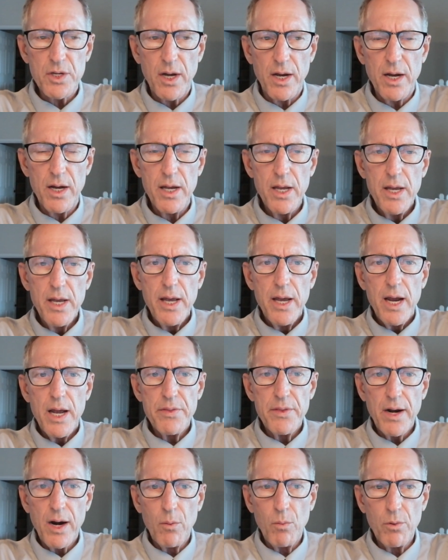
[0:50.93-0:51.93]

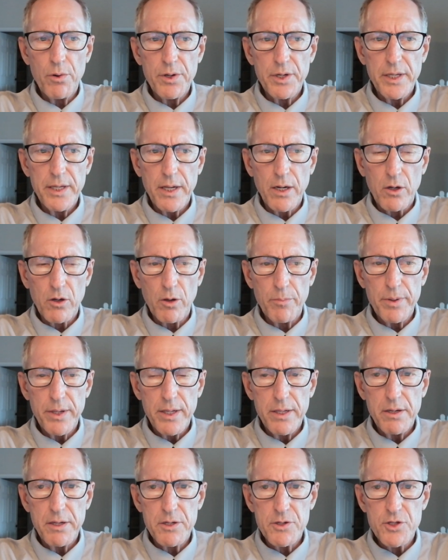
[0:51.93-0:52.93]
And then I wanted to get a little bit
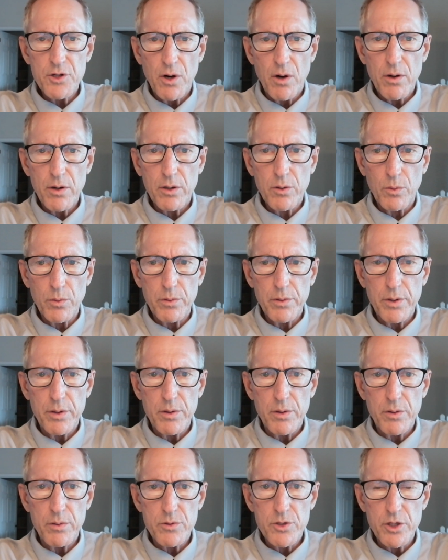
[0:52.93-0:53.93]
in his article.
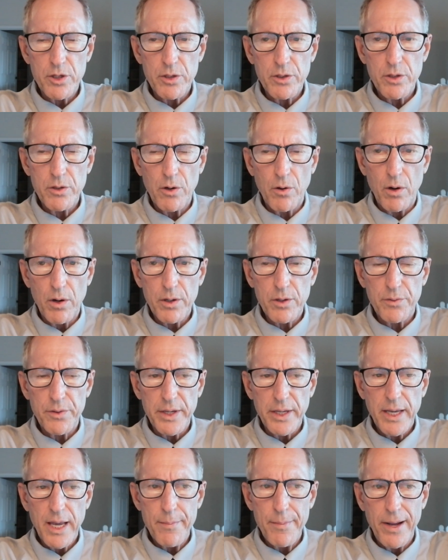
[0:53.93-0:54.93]
It was a good article
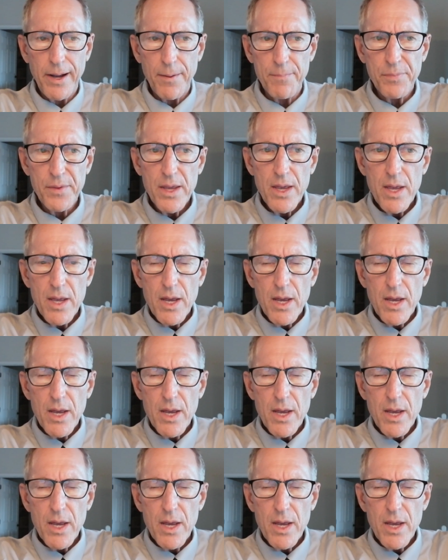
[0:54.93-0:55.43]
that came out.